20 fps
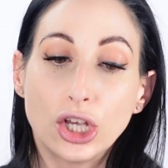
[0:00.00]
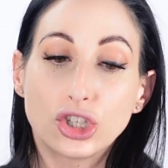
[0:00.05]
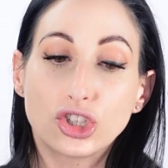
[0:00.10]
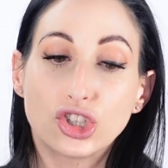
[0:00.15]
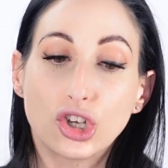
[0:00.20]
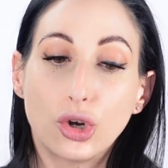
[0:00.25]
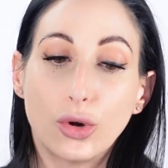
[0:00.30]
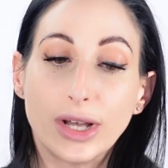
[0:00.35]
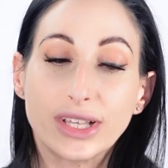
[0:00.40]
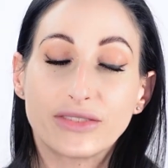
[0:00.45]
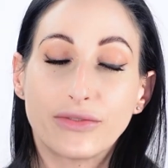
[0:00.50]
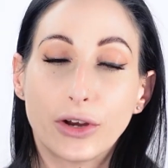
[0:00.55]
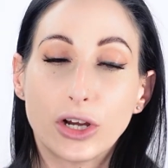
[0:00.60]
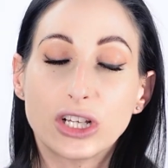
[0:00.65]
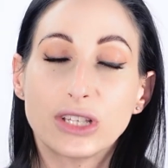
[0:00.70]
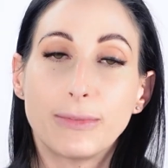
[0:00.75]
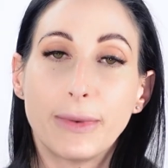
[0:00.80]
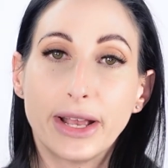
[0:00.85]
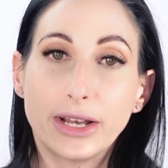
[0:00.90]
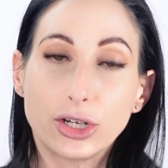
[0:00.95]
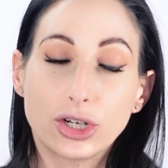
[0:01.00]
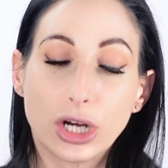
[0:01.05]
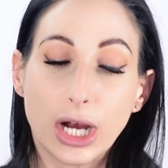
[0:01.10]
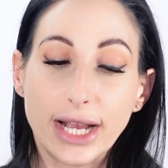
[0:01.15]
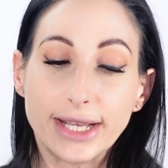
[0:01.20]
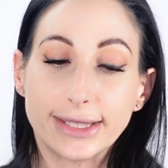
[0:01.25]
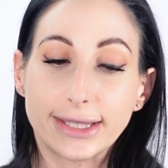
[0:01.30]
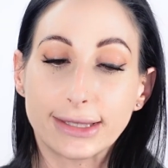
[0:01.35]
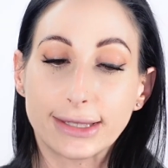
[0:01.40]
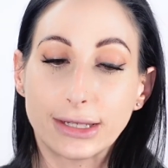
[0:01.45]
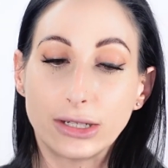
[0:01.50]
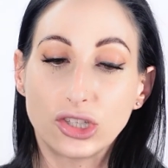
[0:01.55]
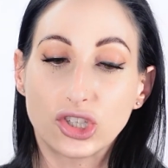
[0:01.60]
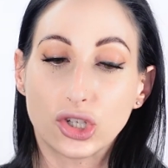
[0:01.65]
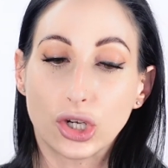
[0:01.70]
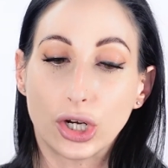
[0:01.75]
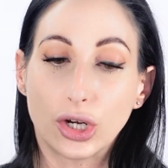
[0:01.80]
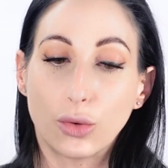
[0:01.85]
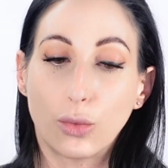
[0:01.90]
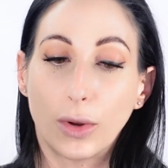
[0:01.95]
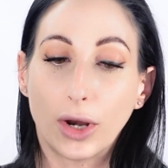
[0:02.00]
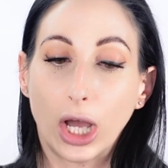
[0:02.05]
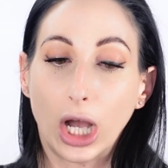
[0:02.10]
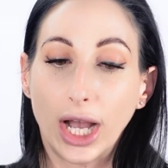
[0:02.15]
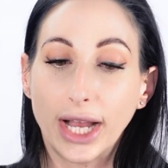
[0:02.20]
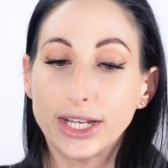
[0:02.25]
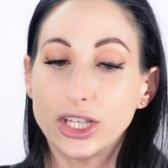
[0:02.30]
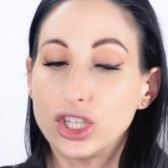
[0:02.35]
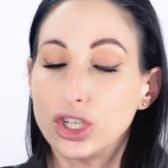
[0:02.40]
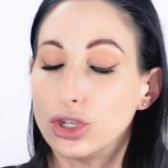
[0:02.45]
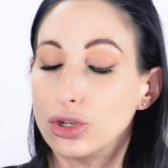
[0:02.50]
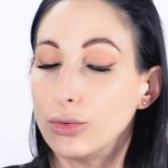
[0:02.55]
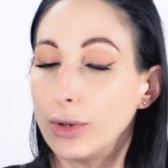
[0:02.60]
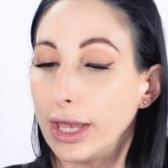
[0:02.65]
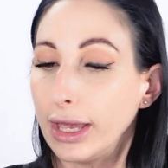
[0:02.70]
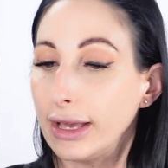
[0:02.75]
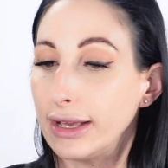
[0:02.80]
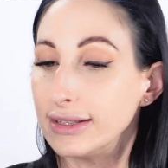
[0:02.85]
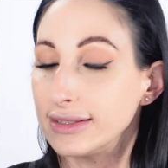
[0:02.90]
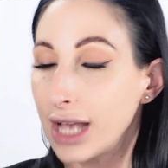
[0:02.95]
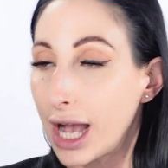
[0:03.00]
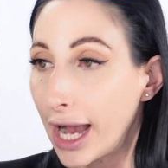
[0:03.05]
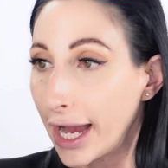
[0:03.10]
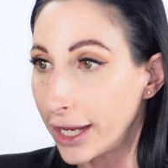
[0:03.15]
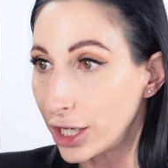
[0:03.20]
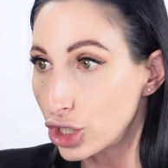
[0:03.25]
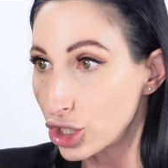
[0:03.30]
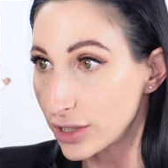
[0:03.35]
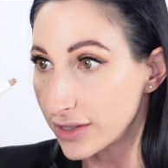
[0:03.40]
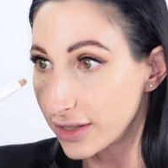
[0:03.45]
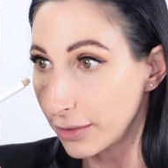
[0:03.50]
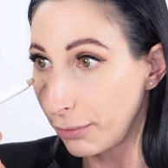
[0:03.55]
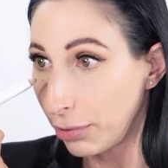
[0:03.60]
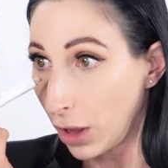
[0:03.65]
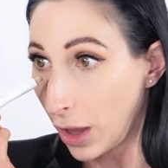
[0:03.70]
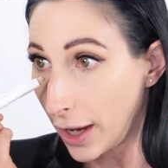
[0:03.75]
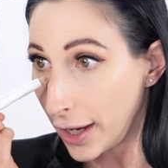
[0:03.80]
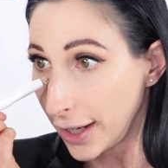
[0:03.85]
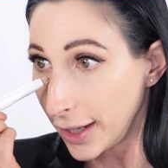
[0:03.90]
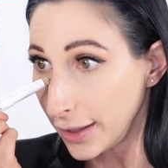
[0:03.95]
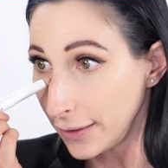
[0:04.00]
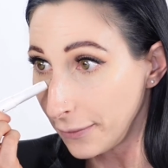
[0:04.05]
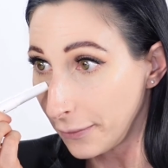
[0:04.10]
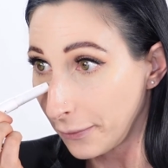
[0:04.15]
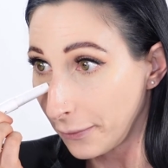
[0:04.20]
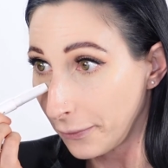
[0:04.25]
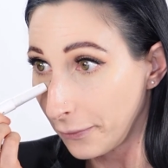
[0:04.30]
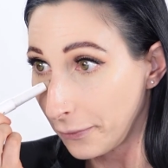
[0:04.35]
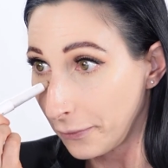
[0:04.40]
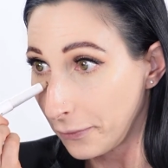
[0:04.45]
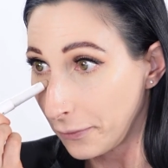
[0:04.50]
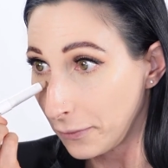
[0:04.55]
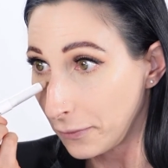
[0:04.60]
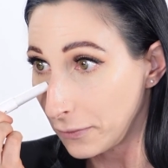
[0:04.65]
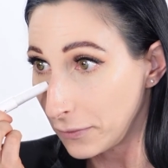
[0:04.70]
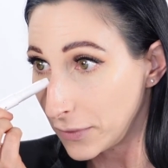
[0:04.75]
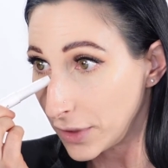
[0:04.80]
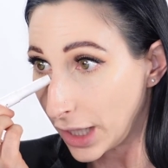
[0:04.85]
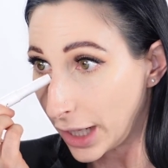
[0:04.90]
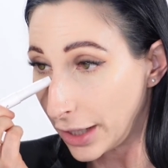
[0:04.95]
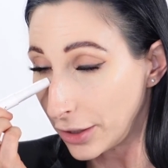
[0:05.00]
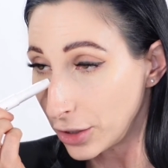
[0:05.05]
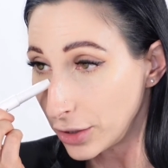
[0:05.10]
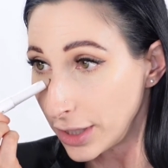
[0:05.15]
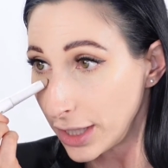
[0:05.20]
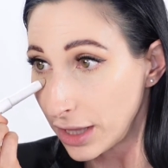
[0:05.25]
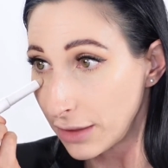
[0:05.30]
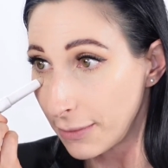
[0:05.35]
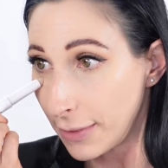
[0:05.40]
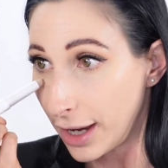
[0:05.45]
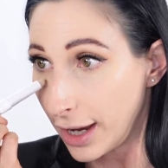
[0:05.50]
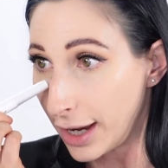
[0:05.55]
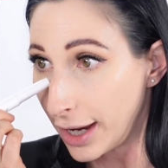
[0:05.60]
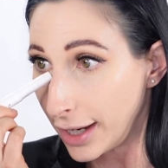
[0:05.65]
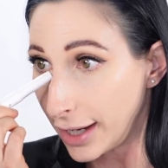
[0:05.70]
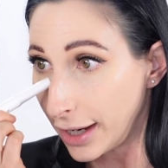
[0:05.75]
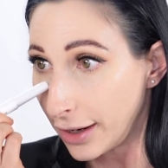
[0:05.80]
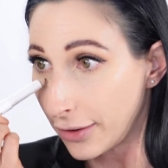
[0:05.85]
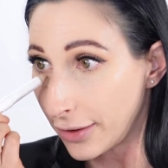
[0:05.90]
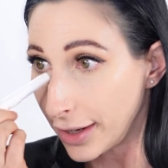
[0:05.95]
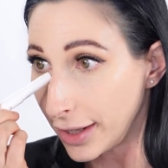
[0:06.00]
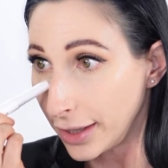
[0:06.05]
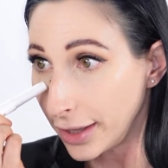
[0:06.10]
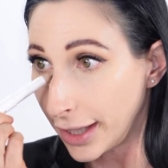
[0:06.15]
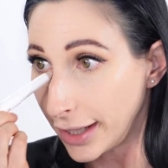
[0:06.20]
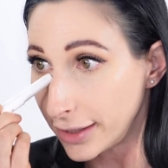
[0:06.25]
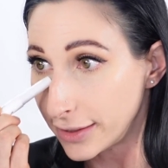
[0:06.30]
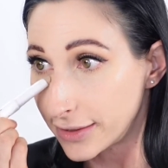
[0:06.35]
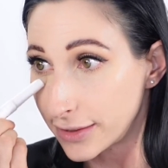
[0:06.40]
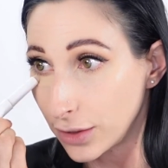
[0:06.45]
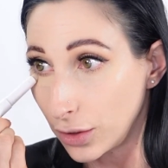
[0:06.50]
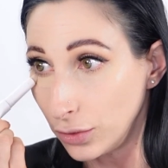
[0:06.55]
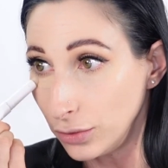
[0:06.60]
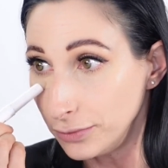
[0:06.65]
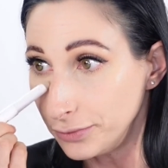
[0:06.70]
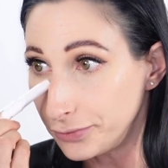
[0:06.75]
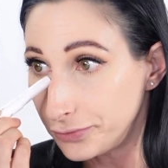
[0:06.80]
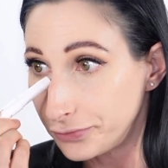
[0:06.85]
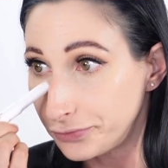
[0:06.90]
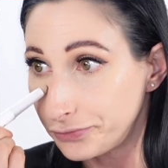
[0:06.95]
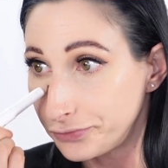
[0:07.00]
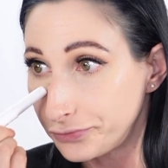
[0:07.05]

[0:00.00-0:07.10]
So as far as my under eyes is concerned, what I do is I just apply it underneath my eye area like so.